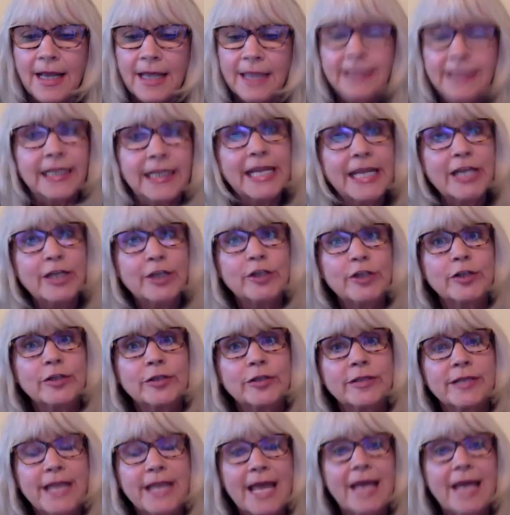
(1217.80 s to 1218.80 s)

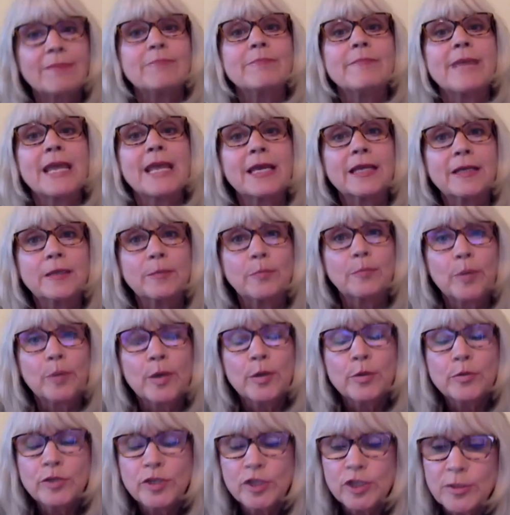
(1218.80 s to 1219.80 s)
later that man
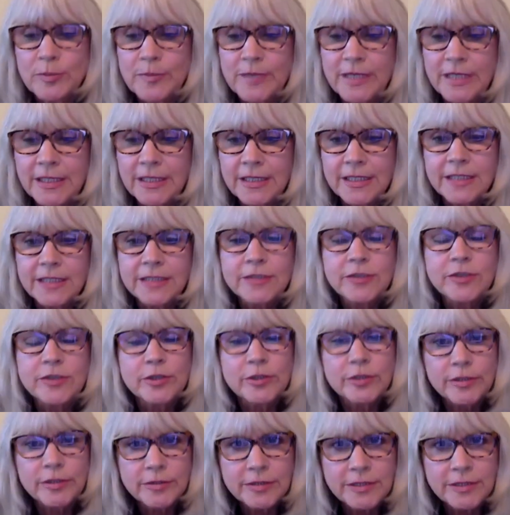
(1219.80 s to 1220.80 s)
approached me and he
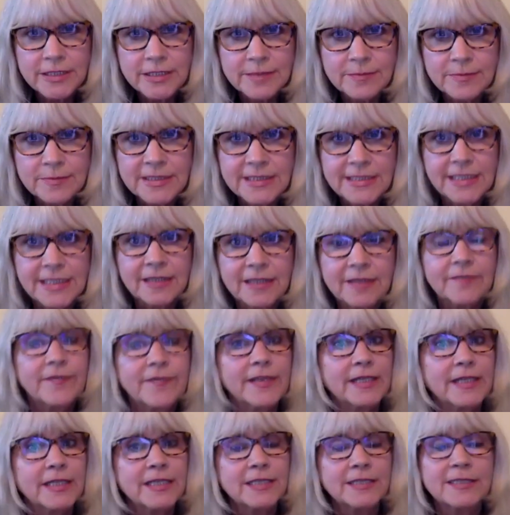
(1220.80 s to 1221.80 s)
introduced himself
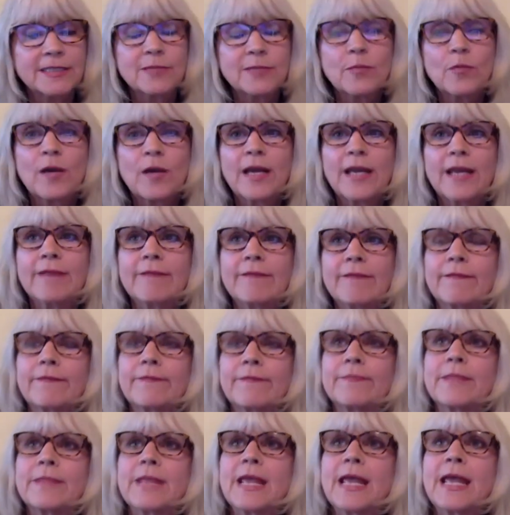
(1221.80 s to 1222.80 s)
and his wife.
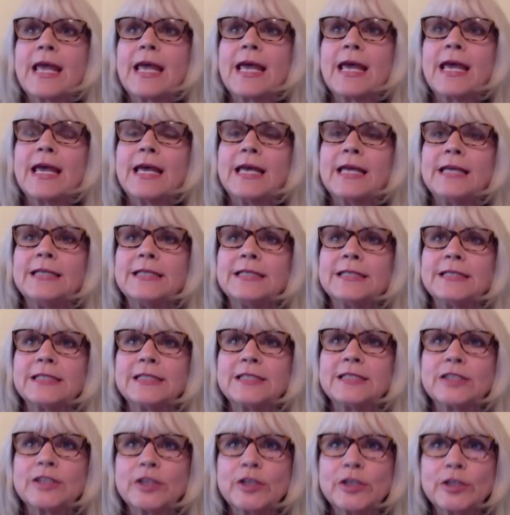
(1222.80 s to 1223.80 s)
And
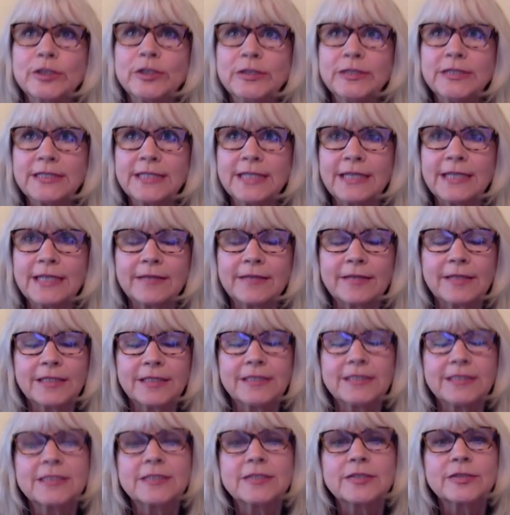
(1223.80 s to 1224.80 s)
it turns out
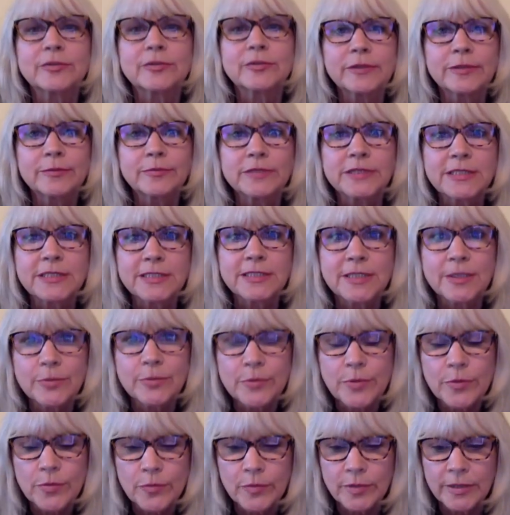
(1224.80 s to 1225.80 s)
his story was
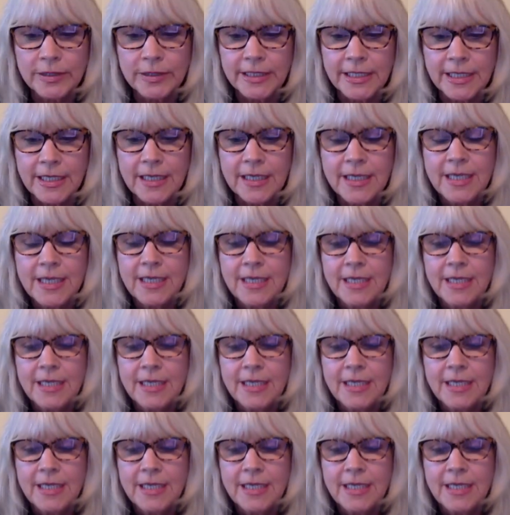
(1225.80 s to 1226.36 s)
so thrilling.